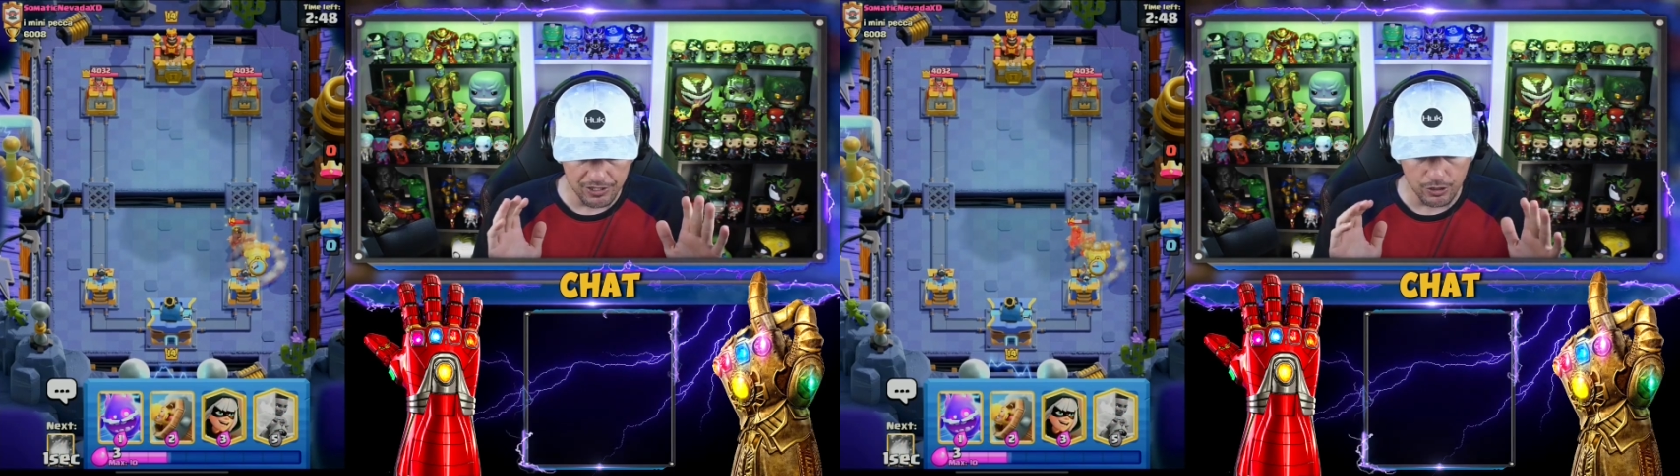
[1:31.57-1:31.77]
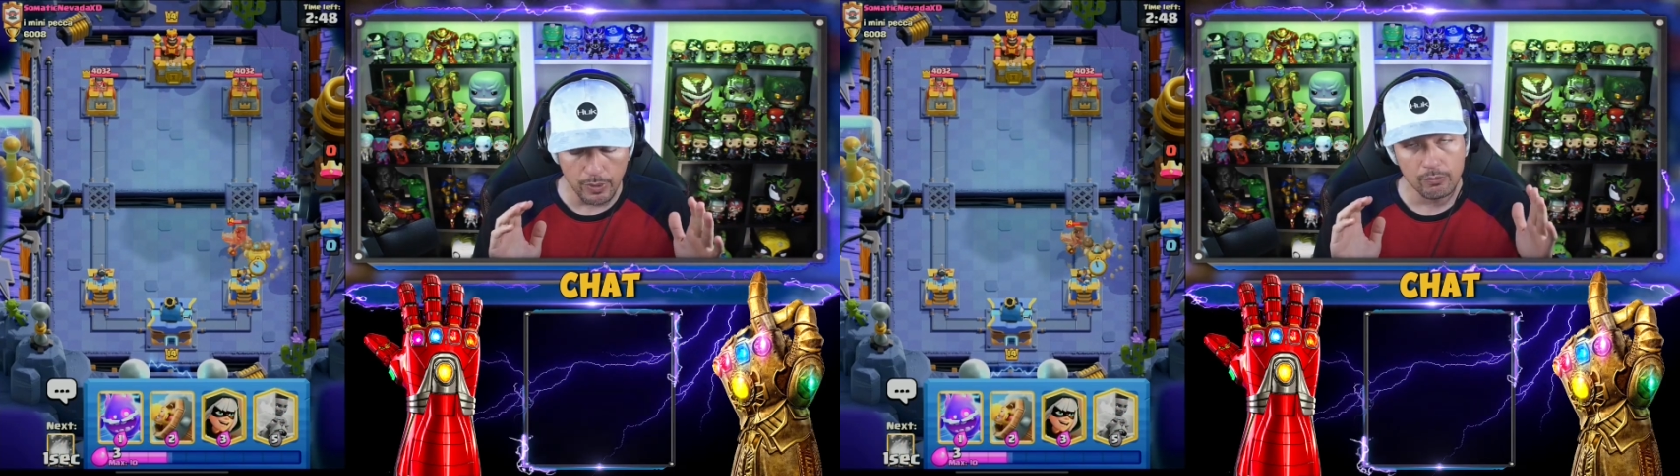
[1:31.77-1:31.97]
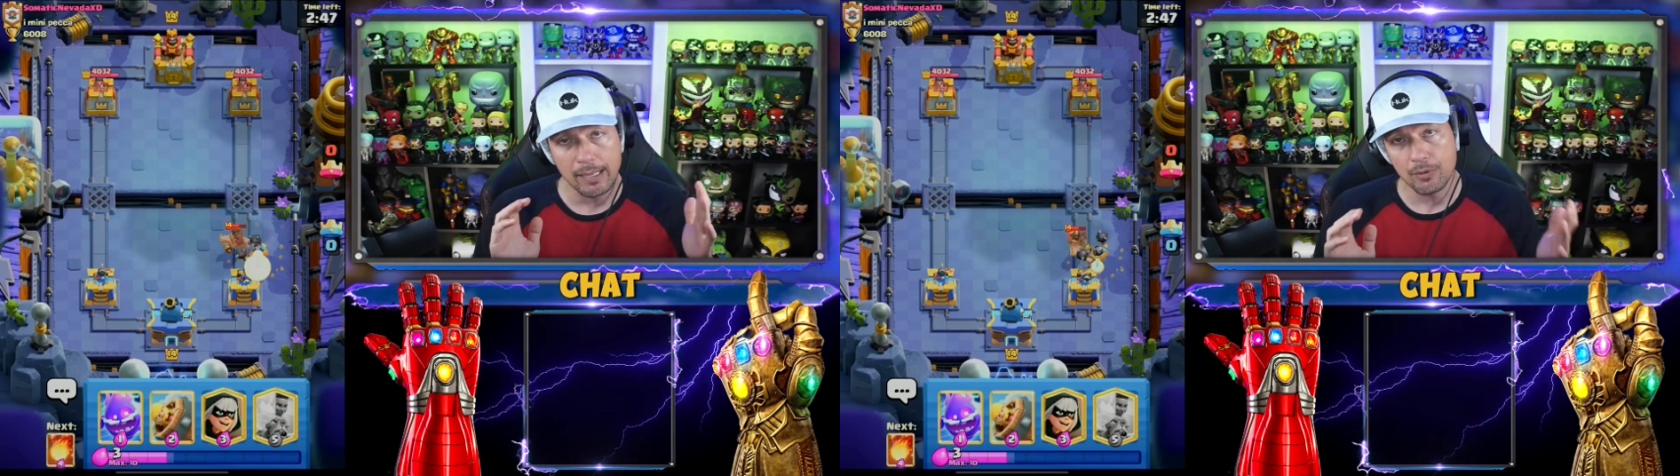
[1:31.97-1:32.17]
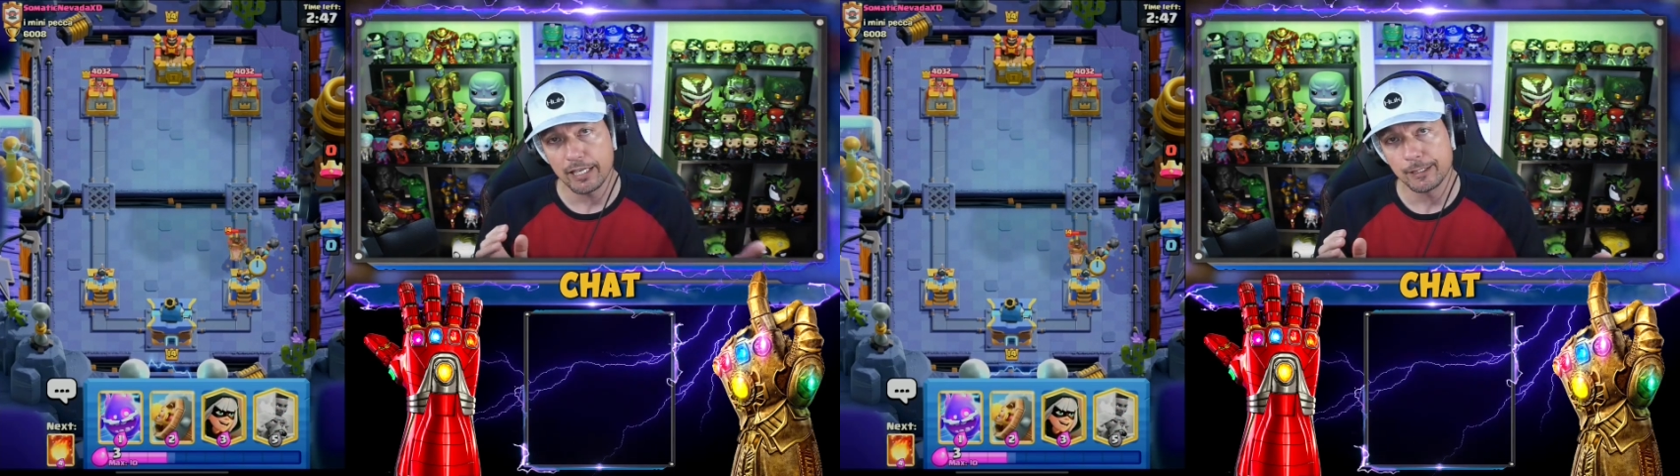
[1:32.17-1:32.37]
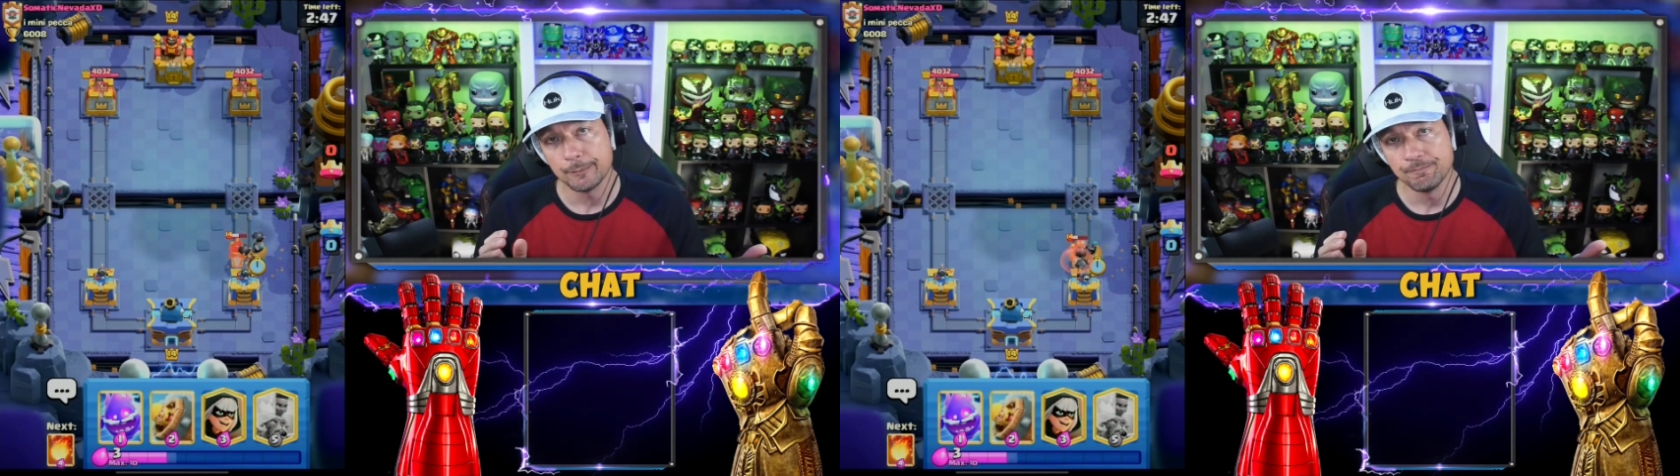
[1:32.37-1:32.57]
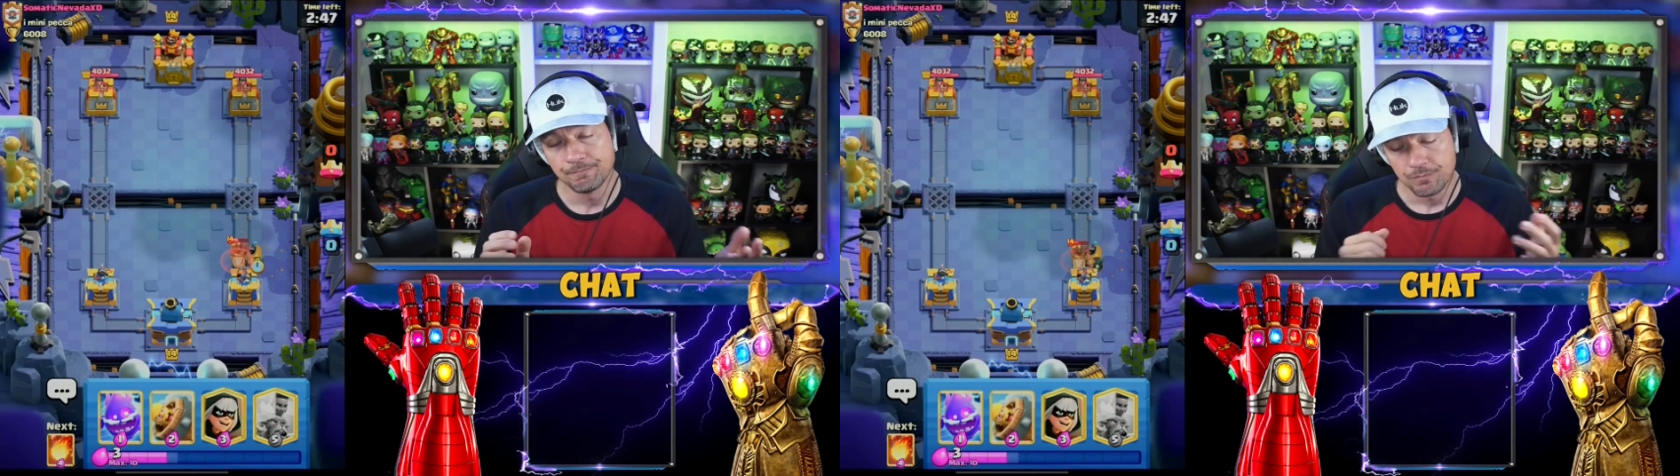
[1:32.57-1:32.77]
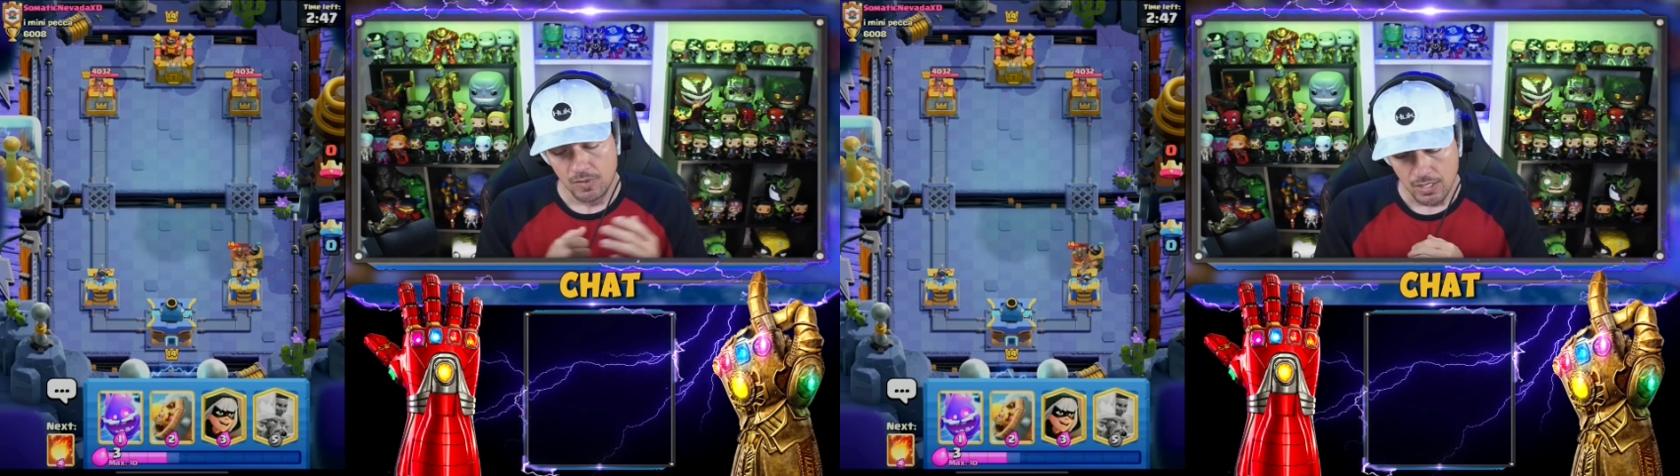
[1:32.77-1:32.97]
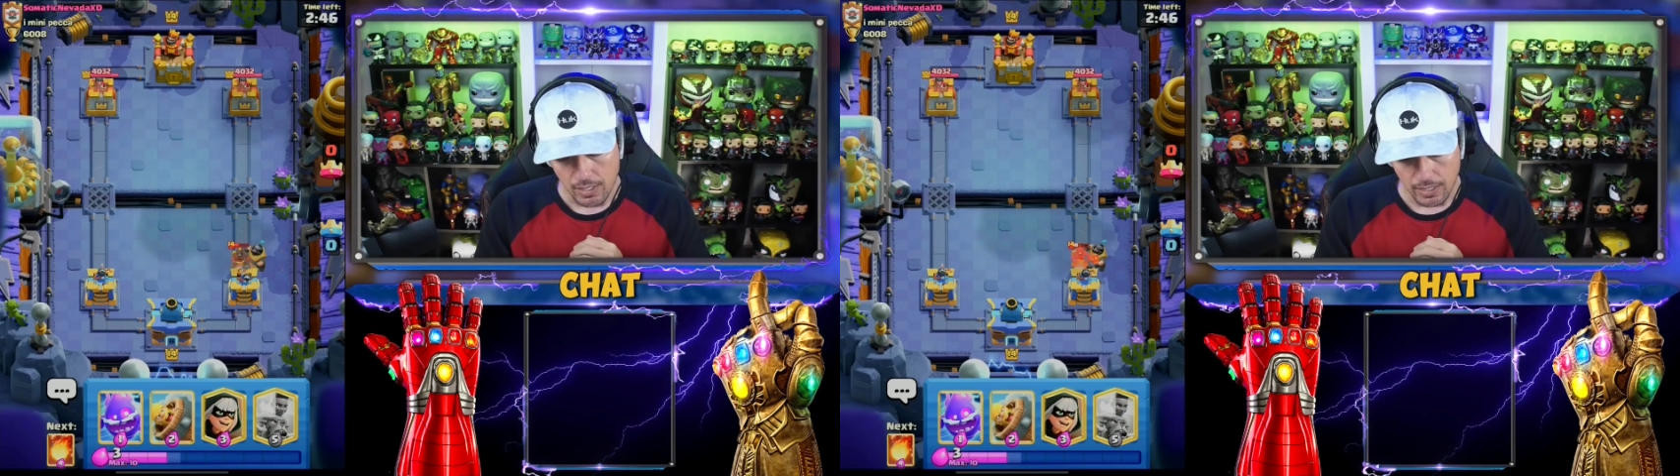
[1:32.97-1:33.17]
should have went Ram Rider.
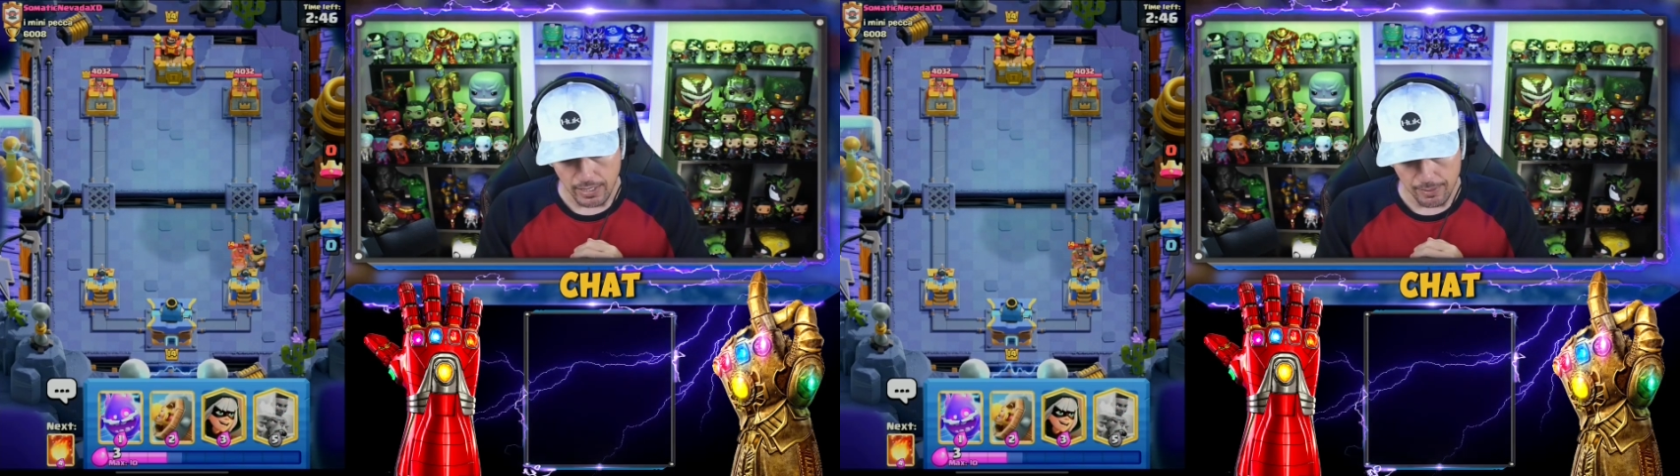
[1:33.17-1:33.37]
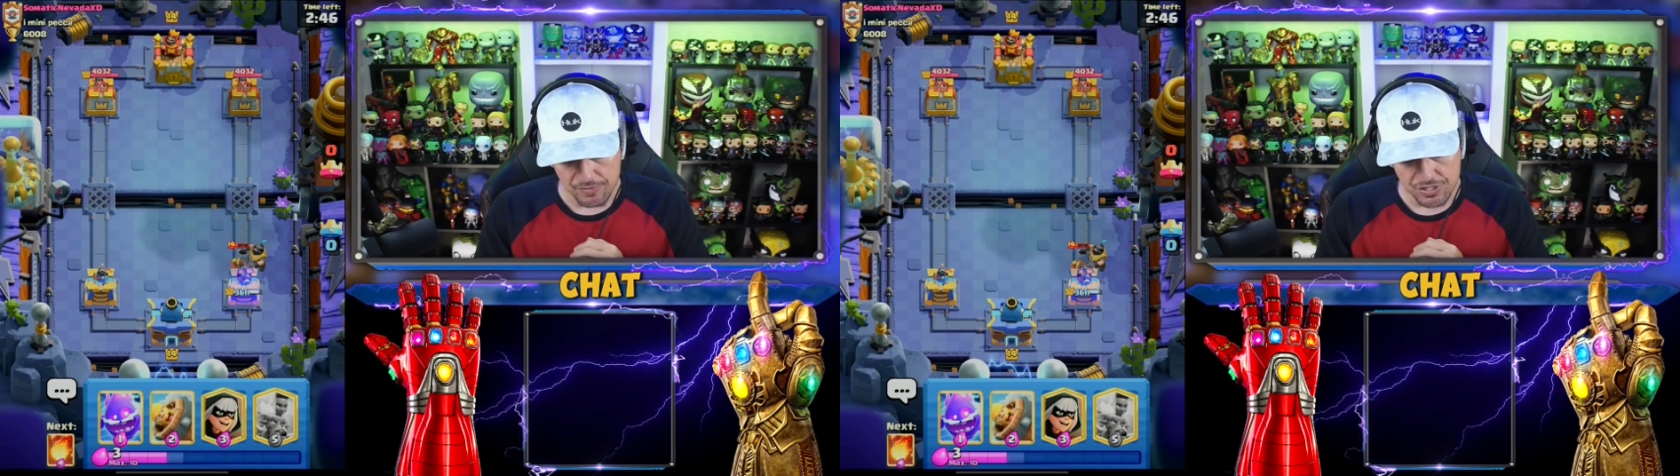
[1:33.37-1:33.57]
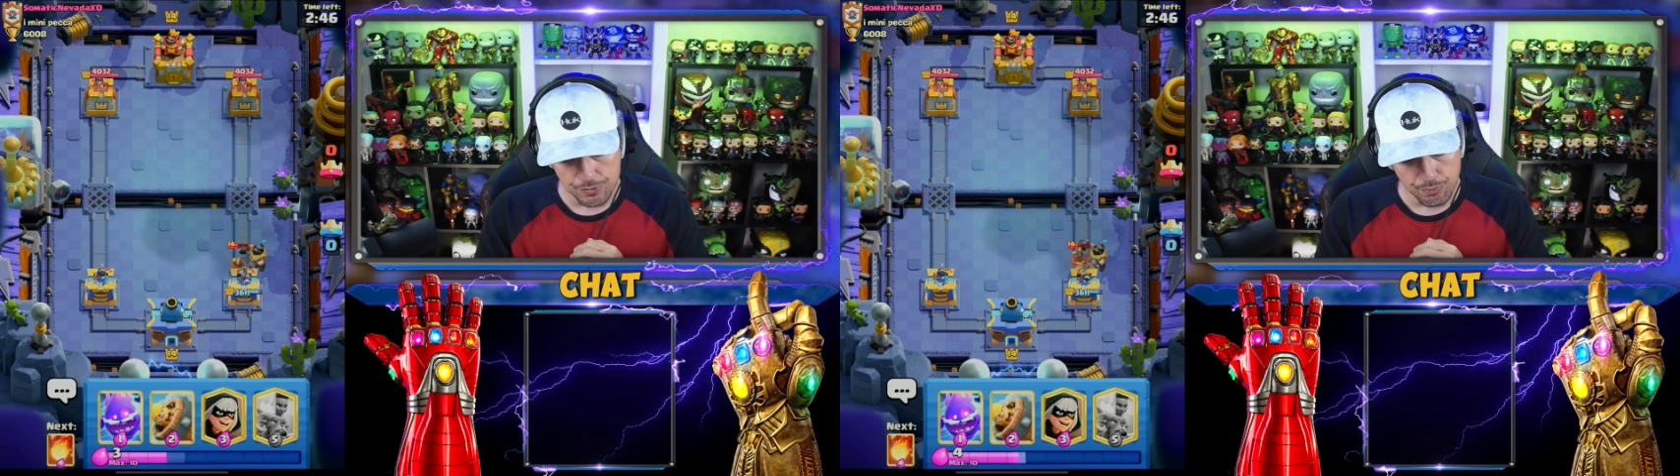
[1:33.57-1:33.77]
This